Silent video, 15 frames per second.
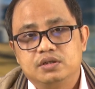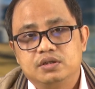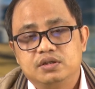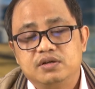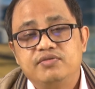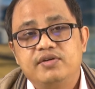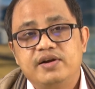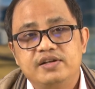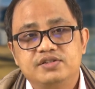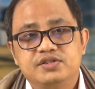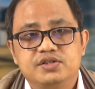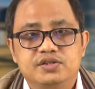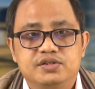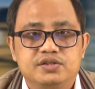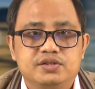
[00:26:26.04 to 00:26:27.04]

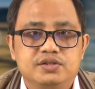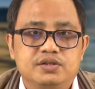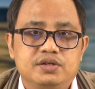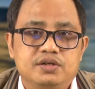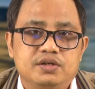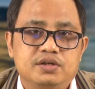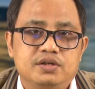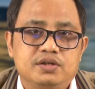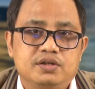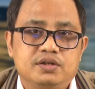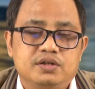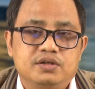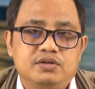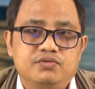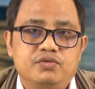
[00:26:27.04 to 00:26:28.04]
references
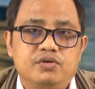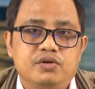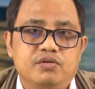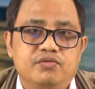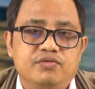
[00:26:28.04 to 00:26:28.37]
for your